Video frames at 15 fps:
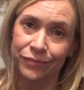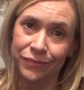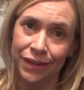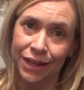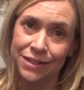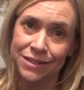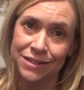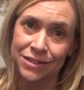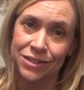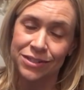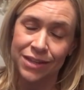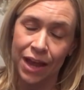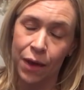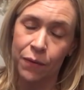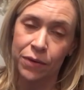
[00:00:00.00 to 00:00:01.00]
that's just
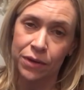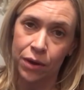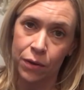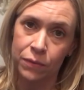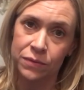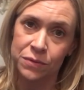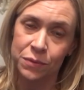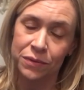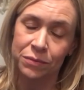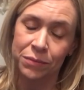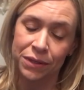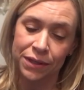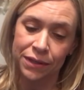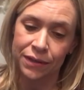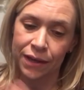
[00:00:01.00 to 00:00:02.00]
how it goes with
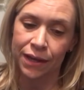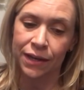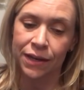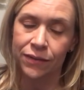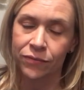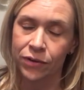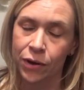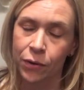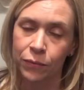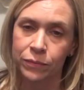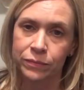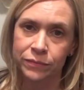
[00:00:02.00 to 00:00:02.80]
me. I never know.